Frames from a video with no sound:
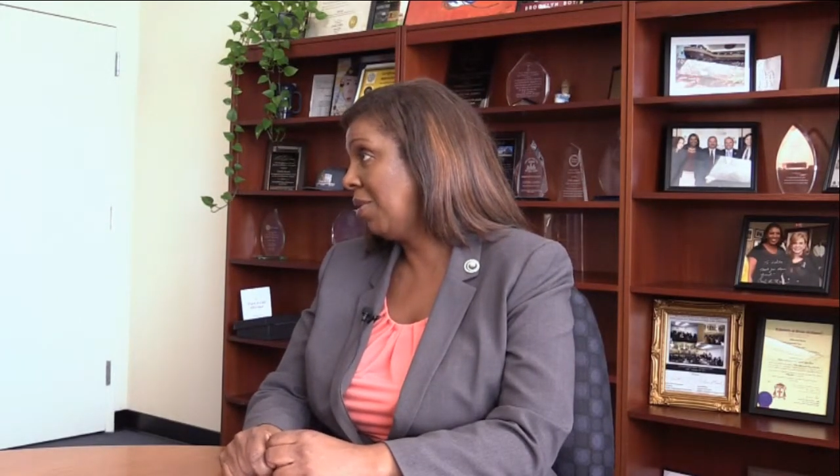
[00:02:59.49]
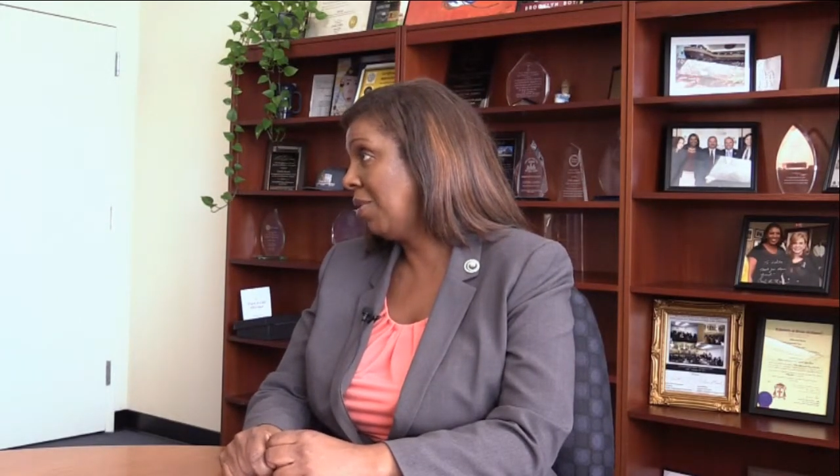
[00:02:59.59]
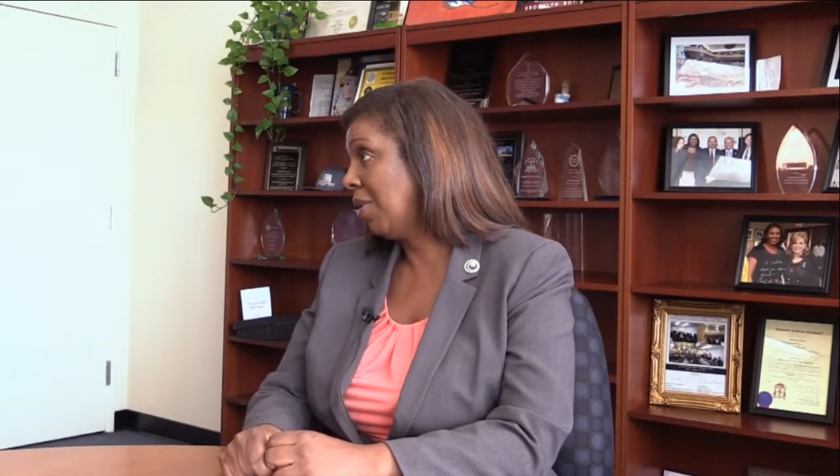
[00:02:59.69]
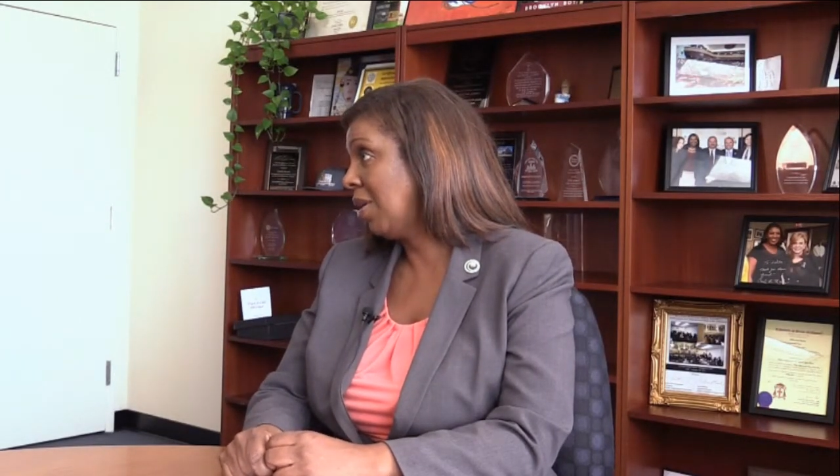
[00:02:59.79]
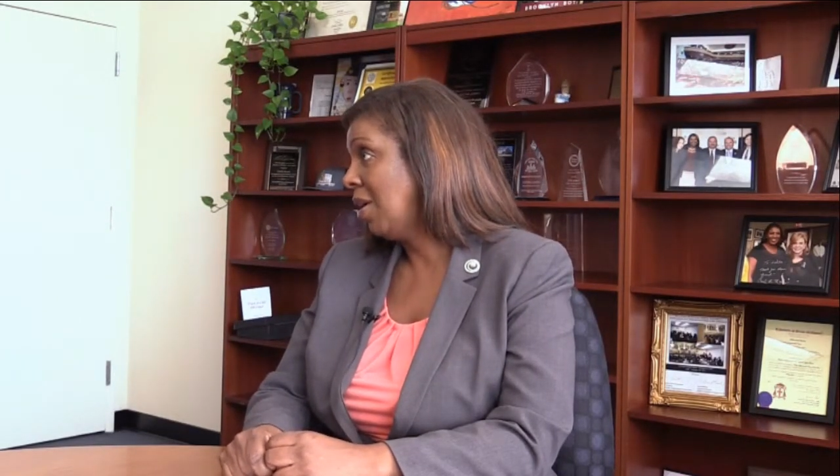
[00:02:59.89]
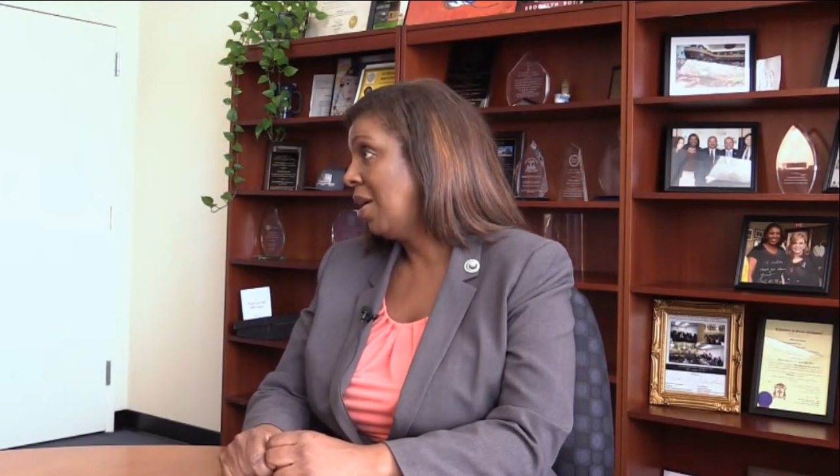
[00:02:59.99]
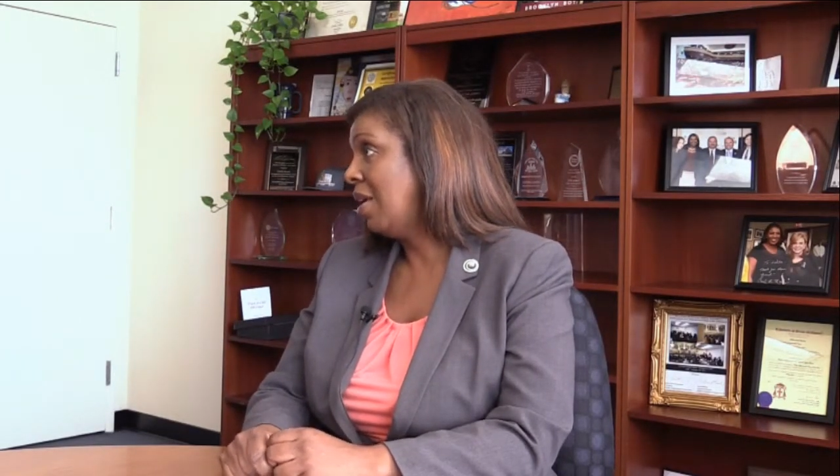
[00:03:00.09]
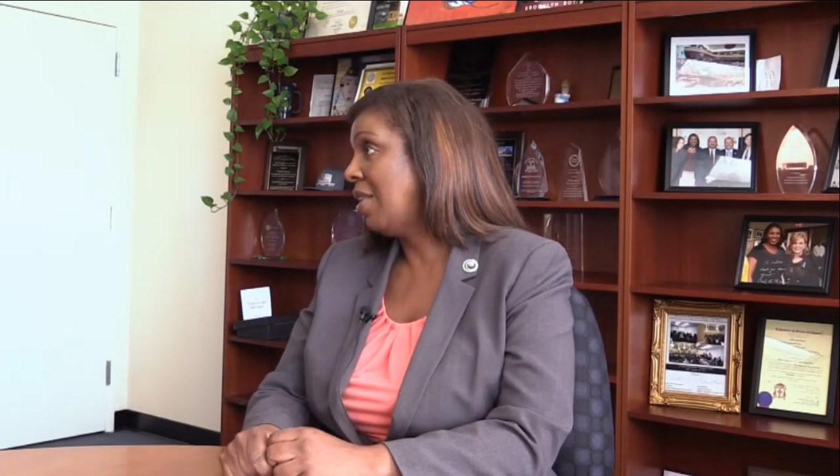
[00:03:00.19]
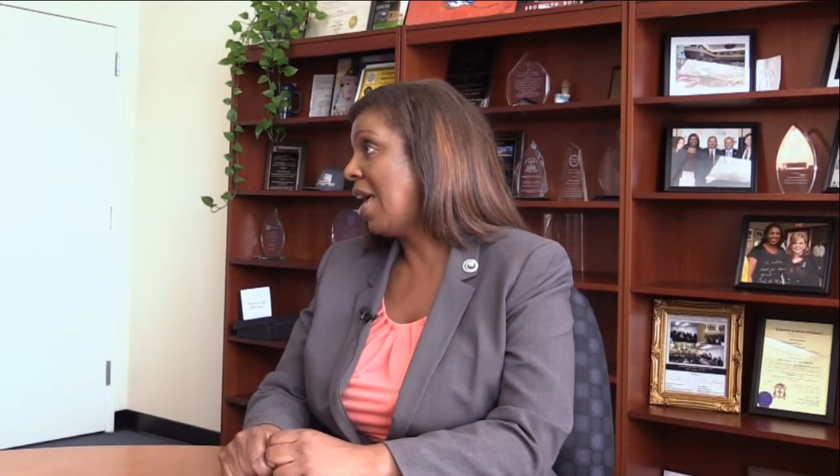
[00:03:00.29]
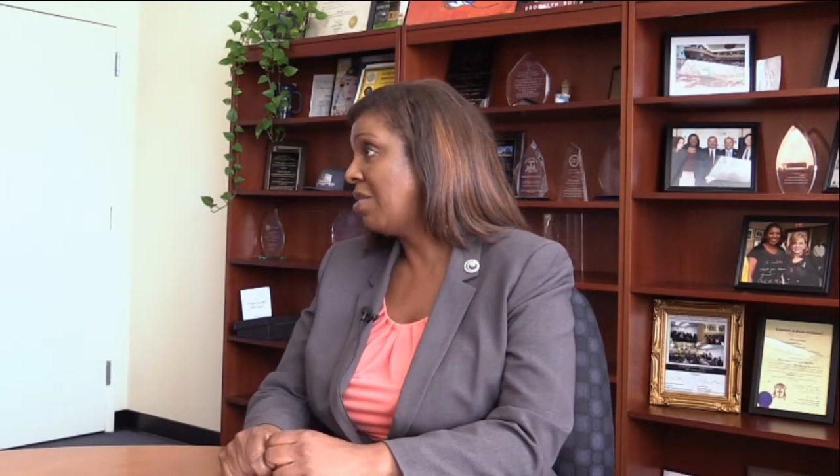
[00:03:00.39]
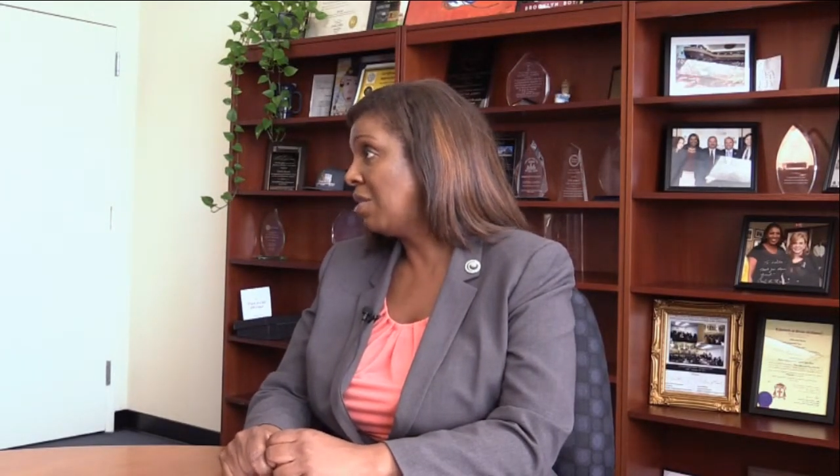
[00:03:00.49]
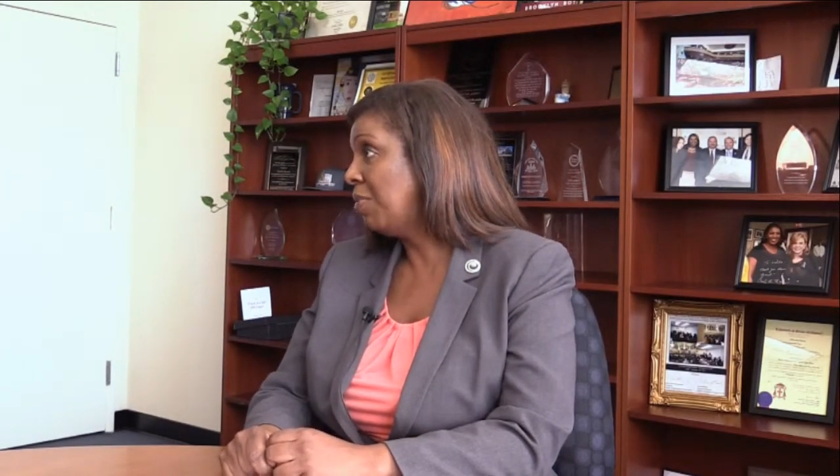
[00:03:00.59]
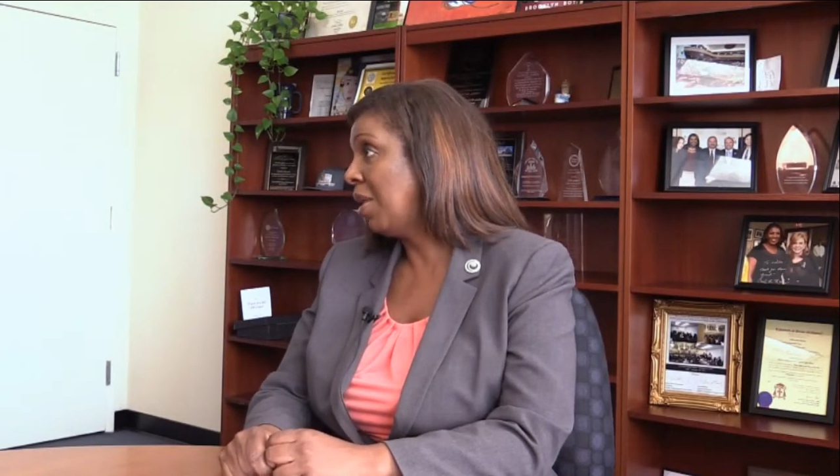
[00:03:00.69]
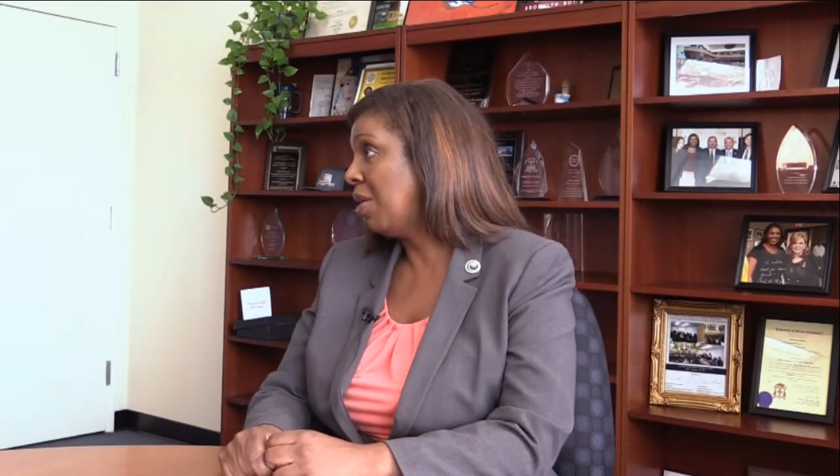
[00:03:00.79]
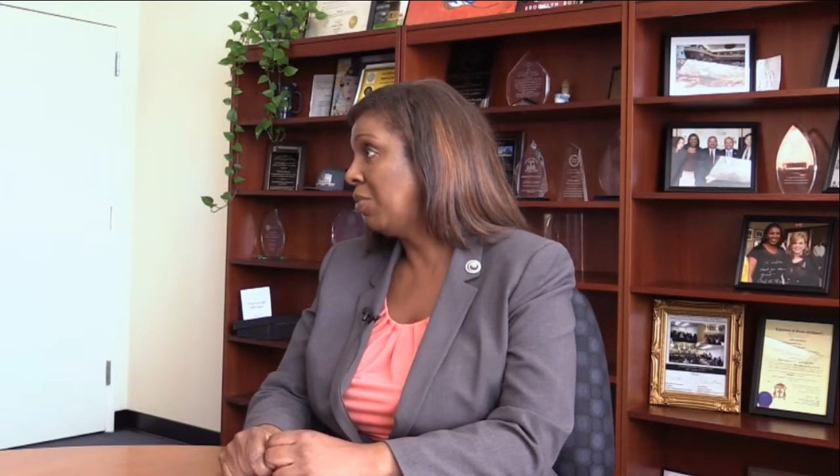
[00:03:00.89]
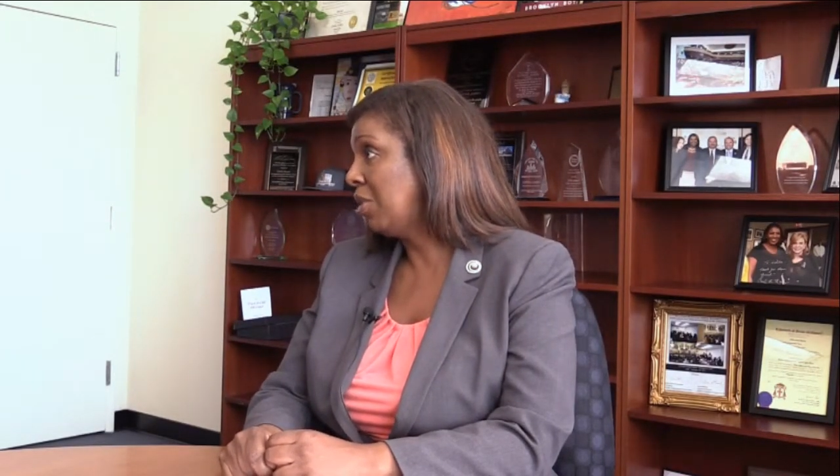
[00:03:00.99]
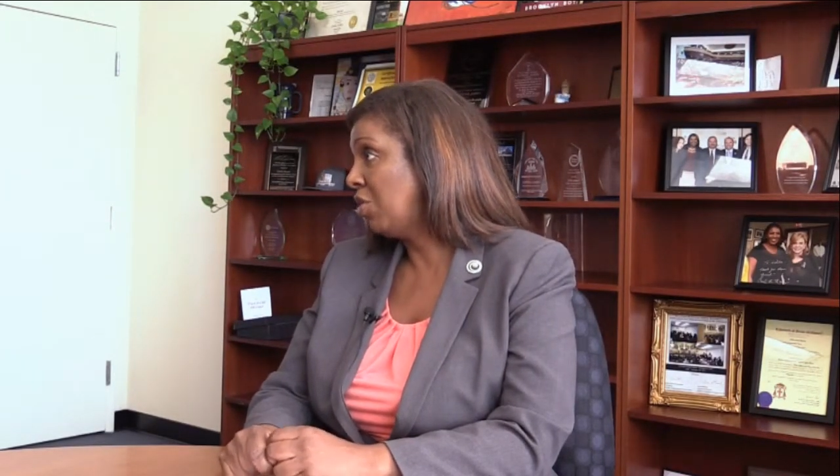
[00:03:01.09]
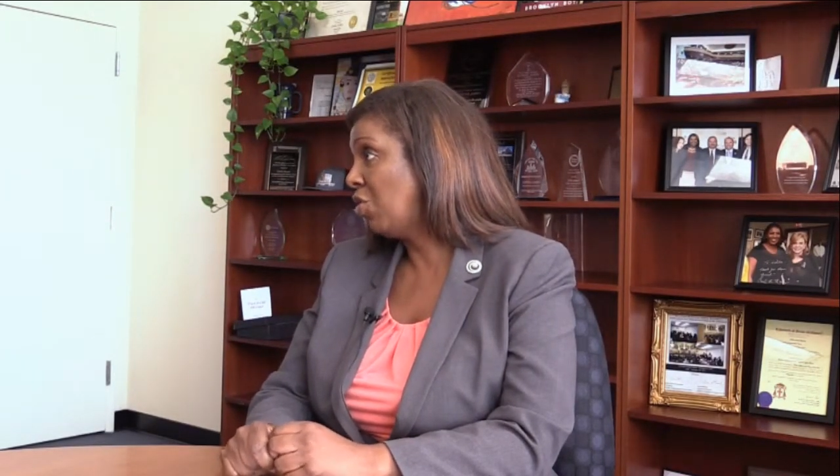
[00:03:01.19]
York. And the housing plan will